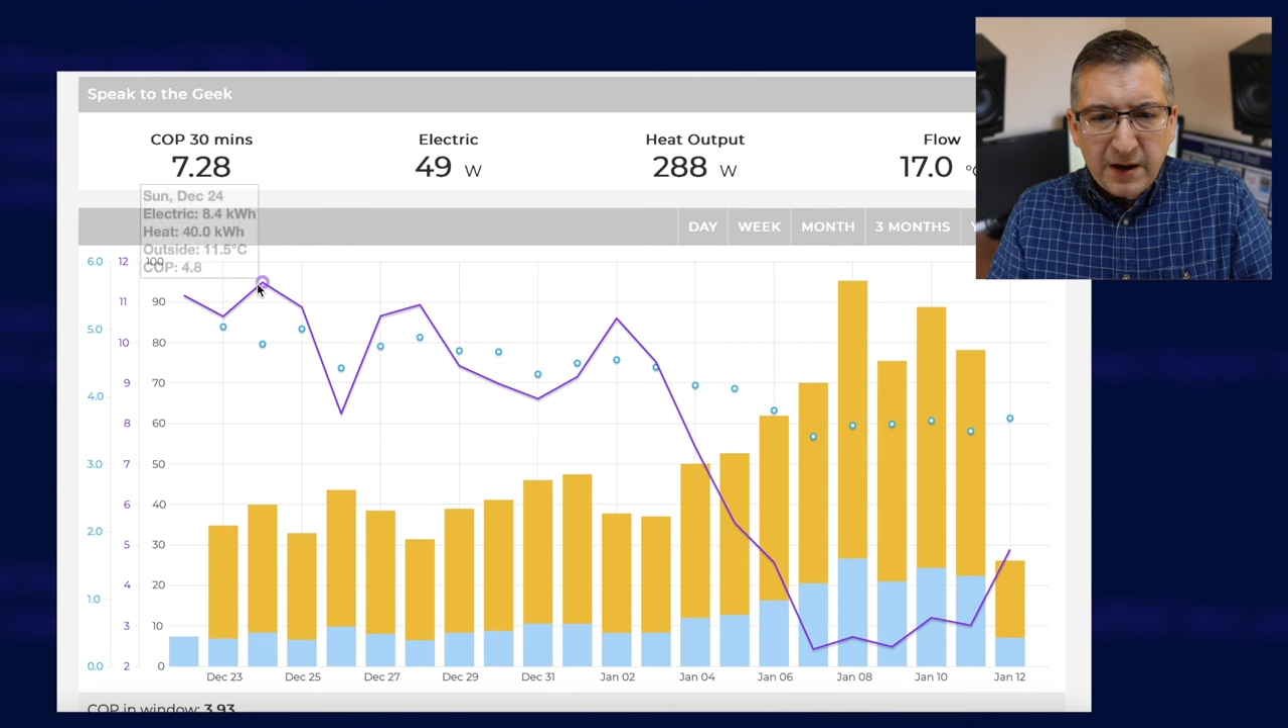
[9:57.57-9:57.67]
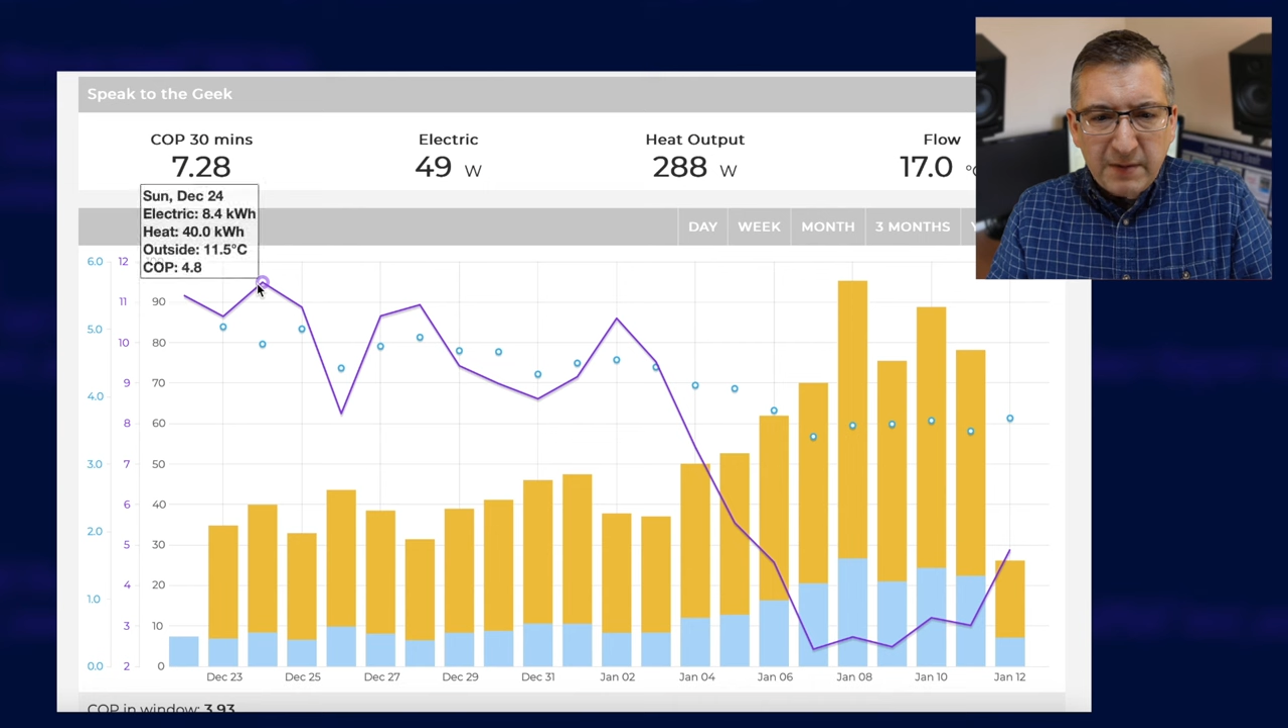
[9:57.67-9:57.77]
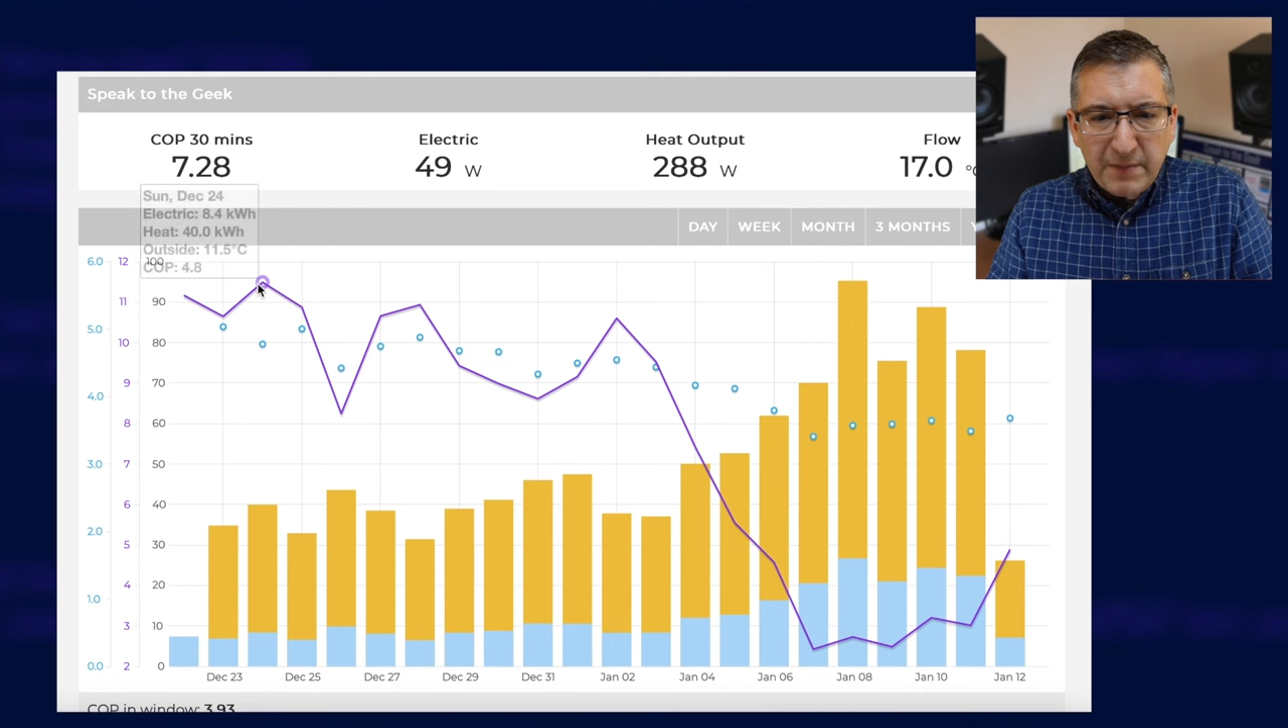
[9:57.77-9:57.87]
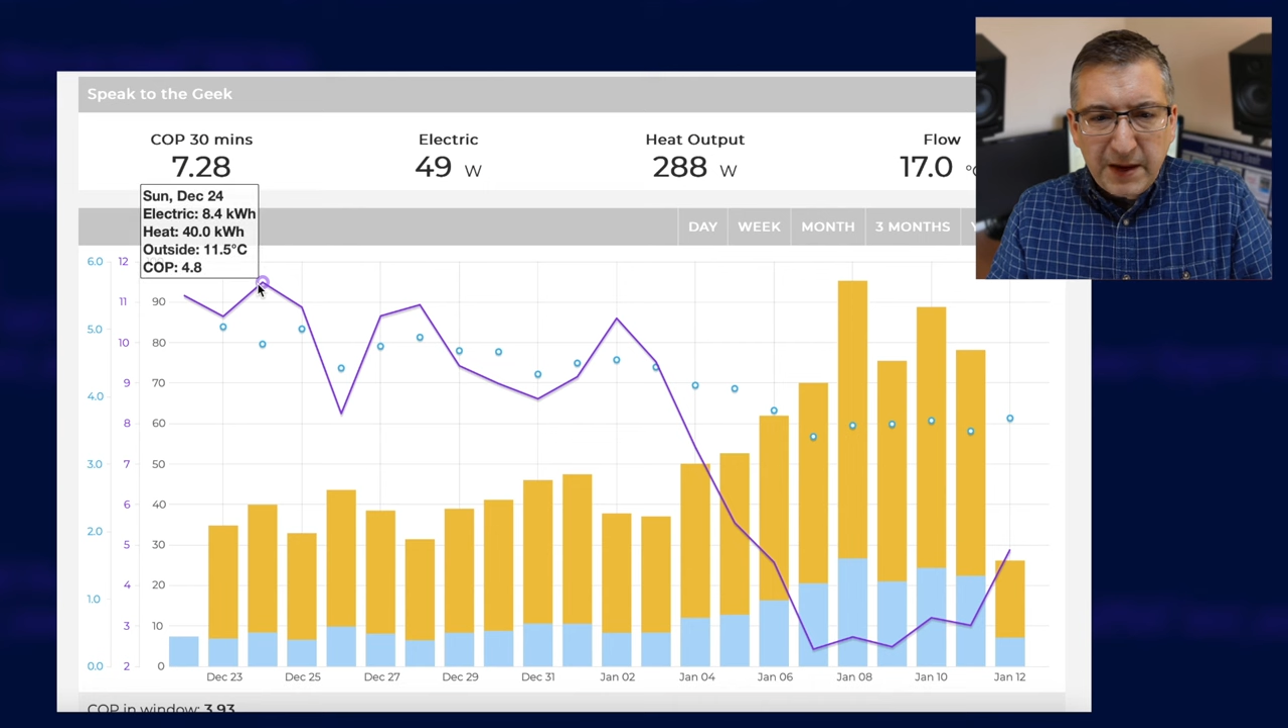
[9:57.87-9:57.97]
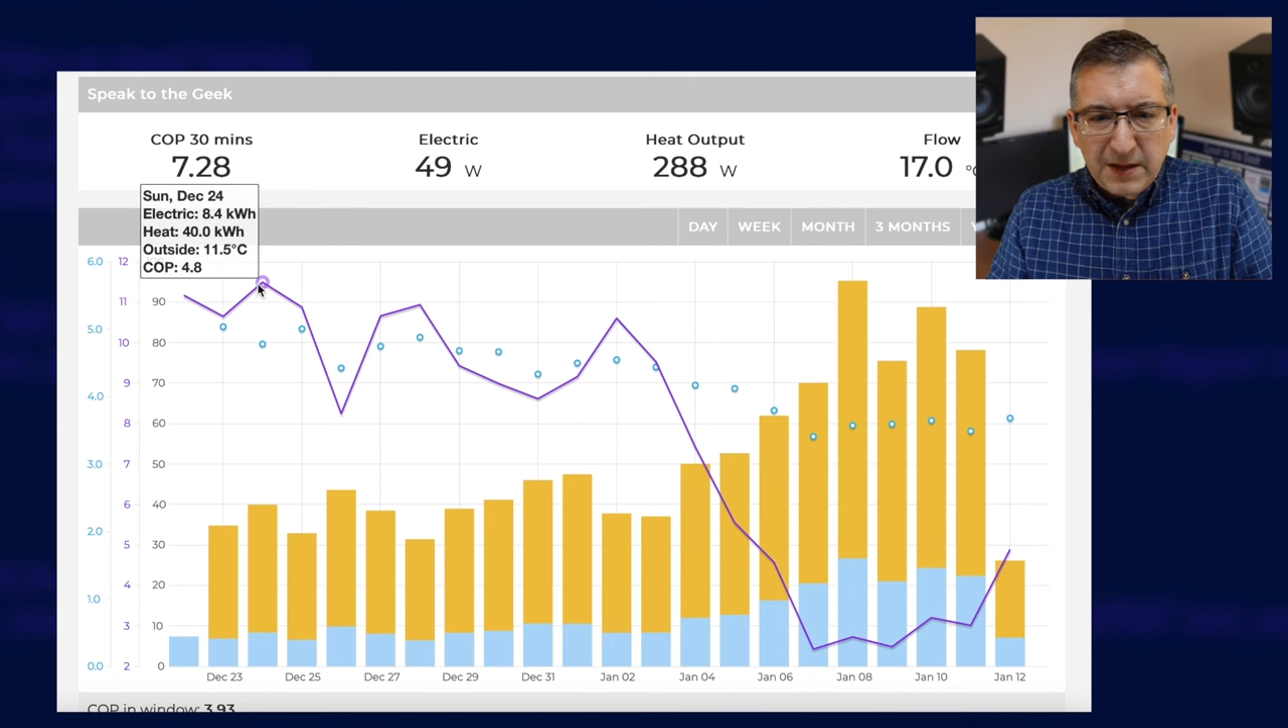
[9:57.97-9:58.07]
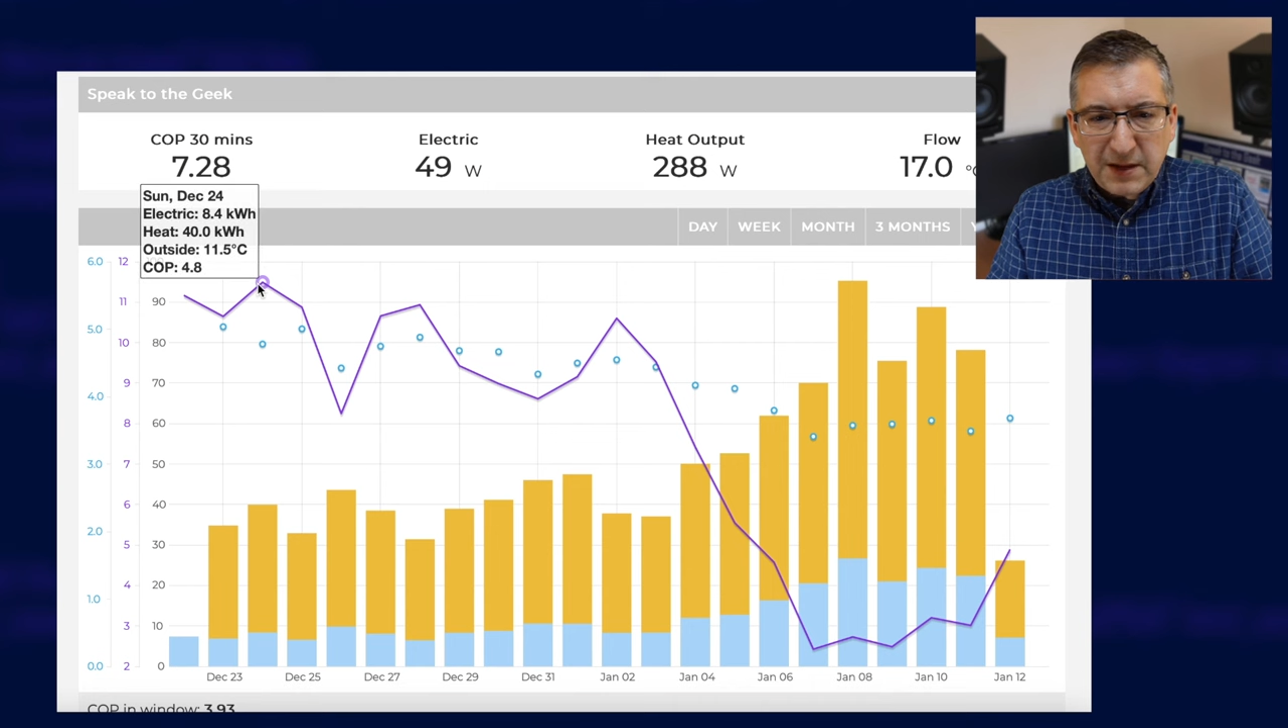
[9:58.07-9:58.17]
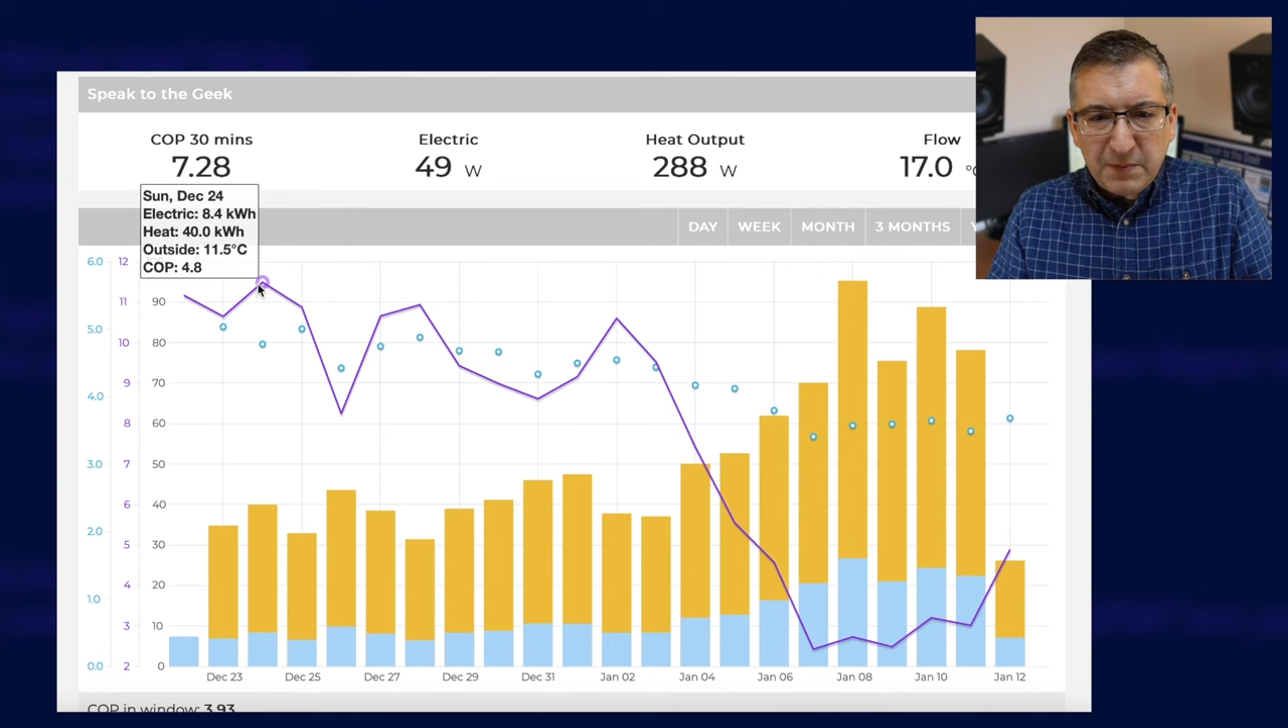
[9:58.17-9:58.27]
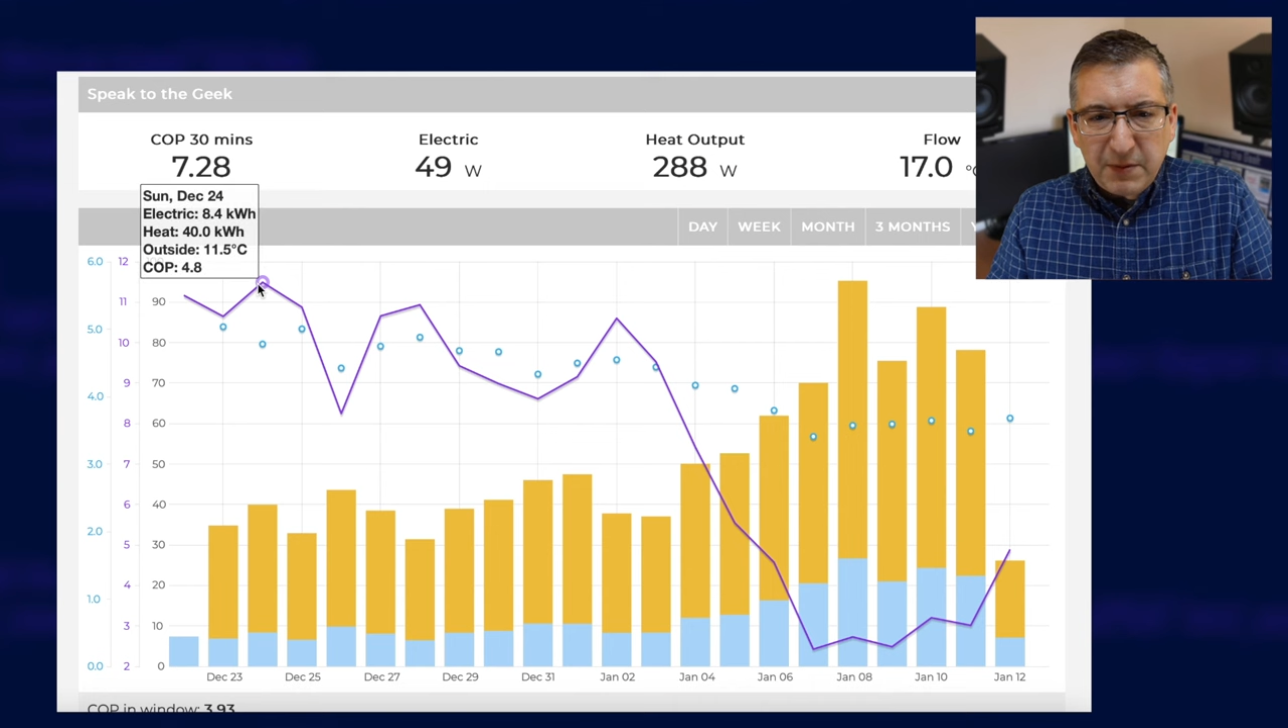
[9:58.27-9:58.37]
compared to this